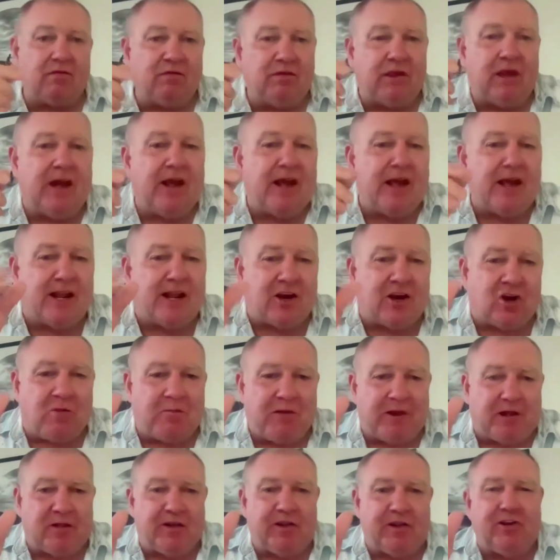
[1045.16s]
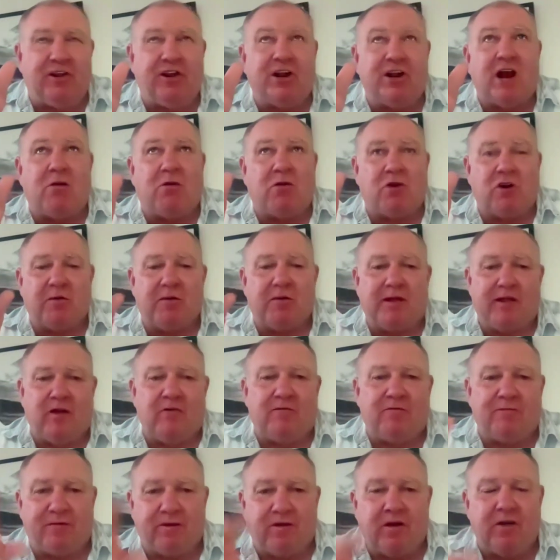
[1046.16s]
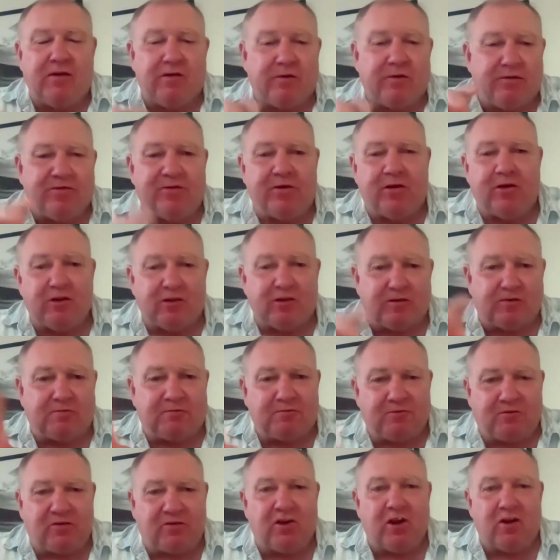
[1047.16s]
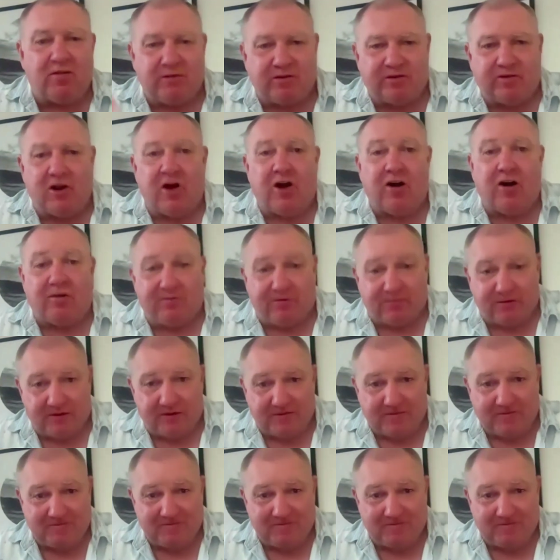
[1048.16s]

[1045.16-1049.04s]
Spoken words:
economically, you don't want to be the first service off.